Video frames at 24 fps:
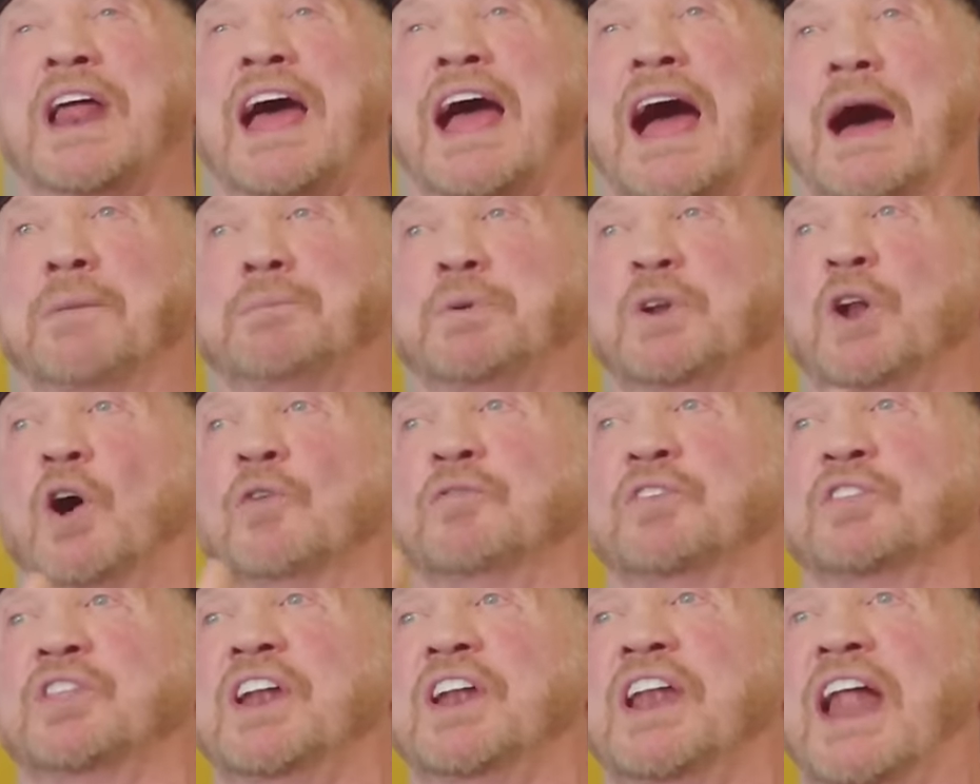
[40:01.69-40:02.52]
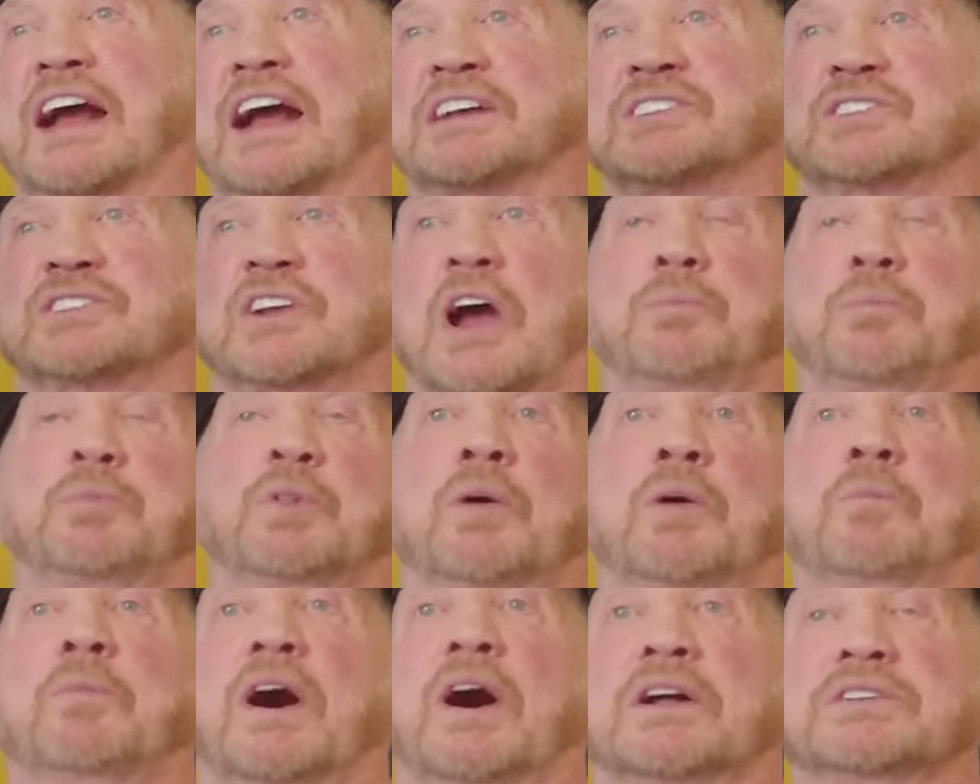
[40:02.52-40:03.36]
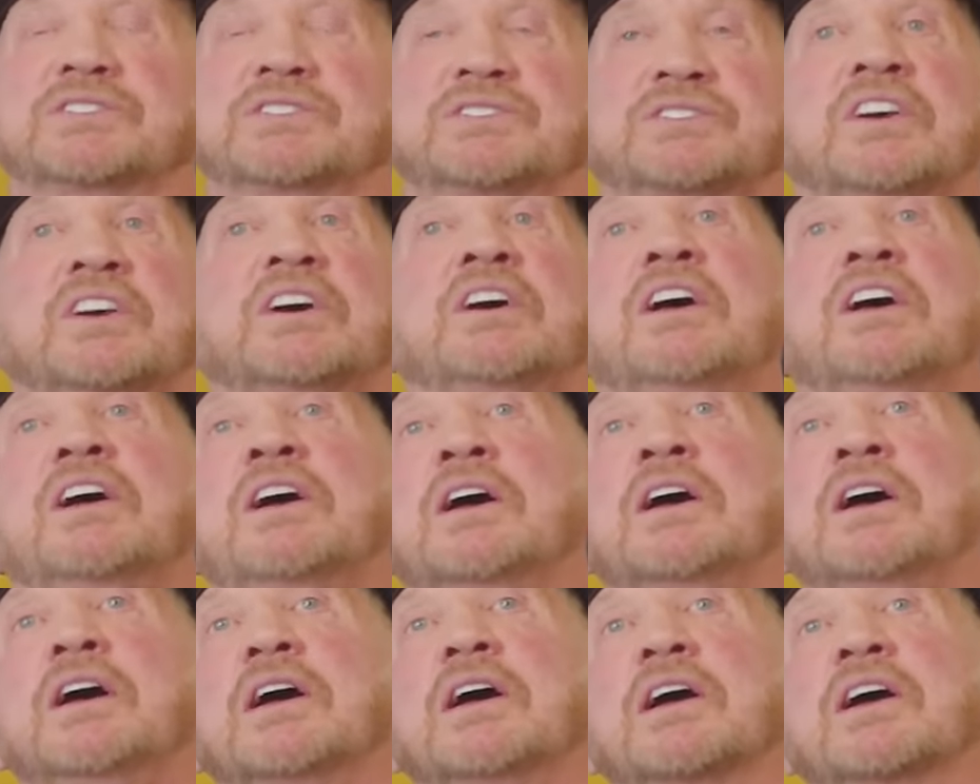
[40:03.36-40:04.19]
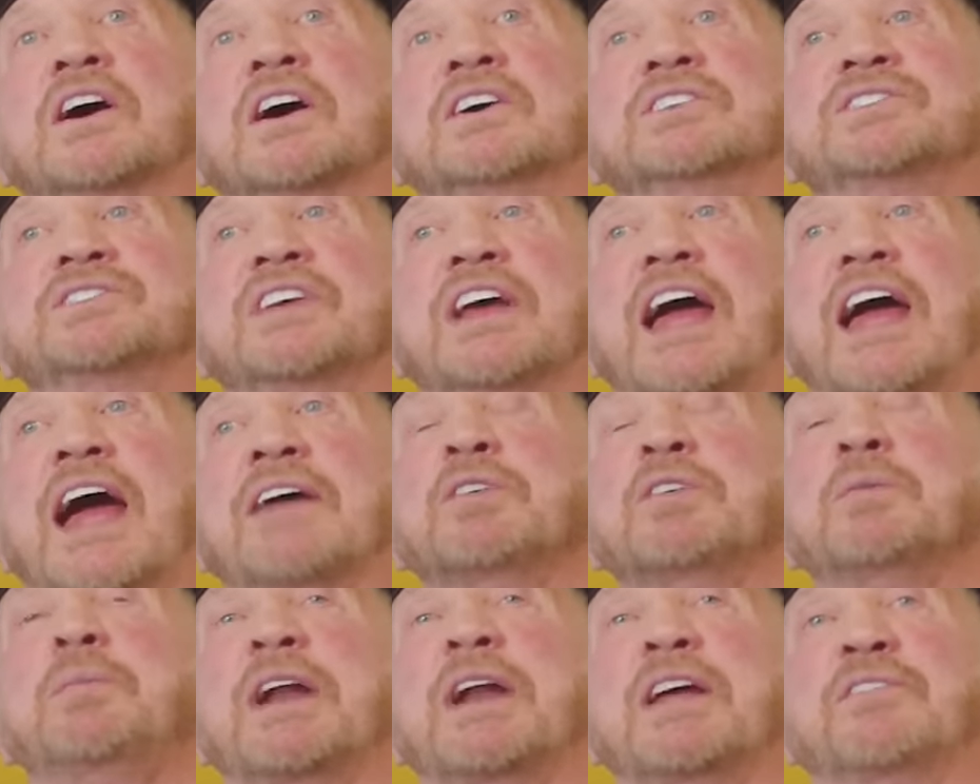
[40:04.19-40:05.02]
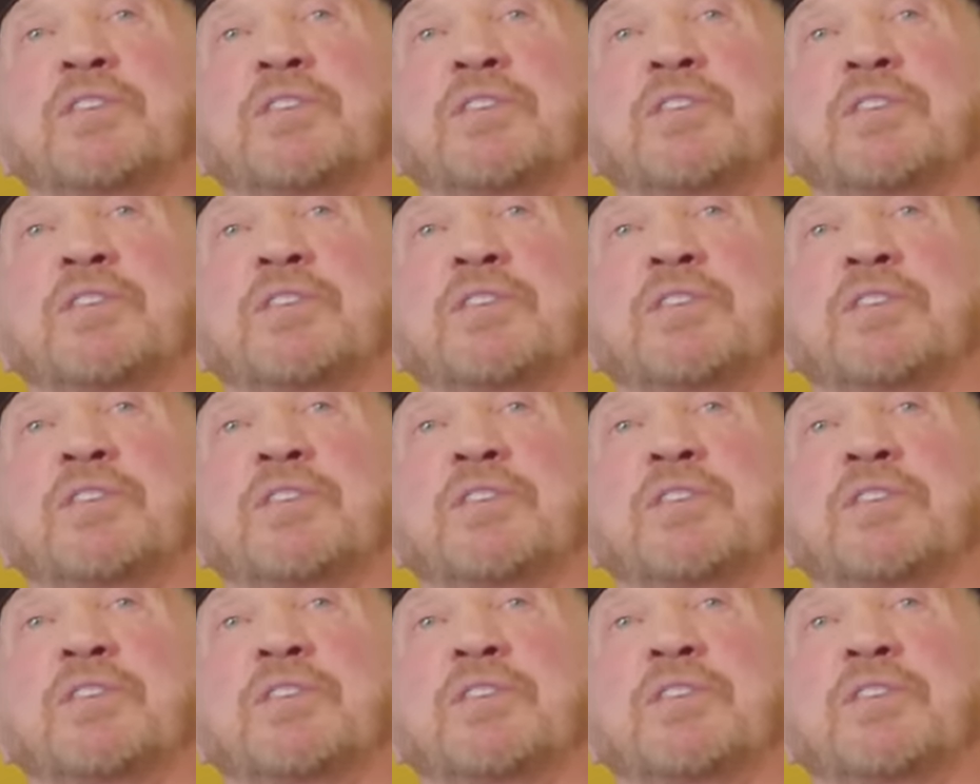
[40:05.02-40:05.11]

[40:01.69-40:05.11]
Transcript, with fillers: happen over the next couple of months because everybody